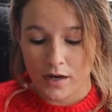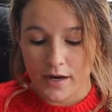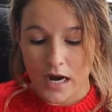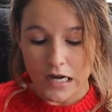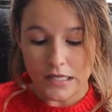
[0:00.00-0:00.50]
on
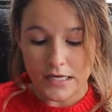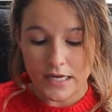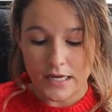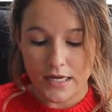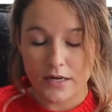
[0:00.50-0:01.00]

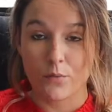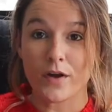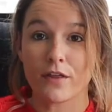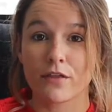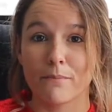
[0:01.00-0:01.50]
holiday
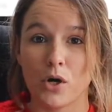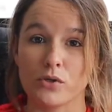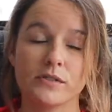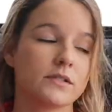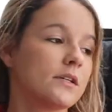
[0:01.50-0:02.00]
with
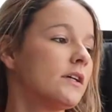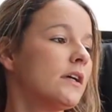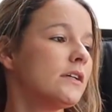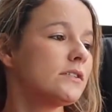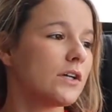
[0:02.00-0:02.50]
most?
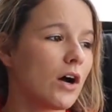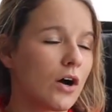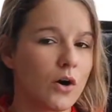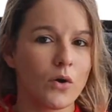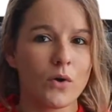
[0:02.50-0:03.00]

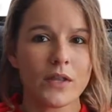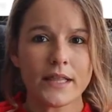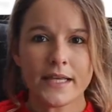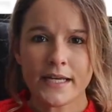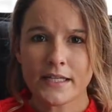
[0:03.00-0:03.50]
So
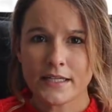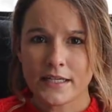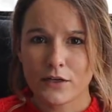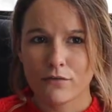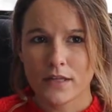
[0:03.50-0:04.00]

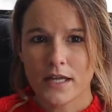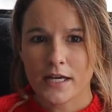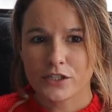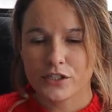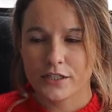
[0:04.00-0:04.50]
lately, over the
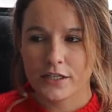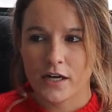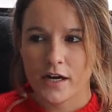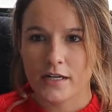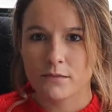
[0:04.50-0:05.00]
last
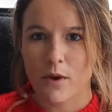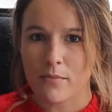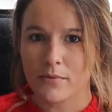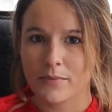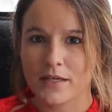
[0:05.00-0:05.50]
year, it's
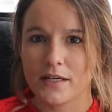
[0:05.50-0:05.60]
probably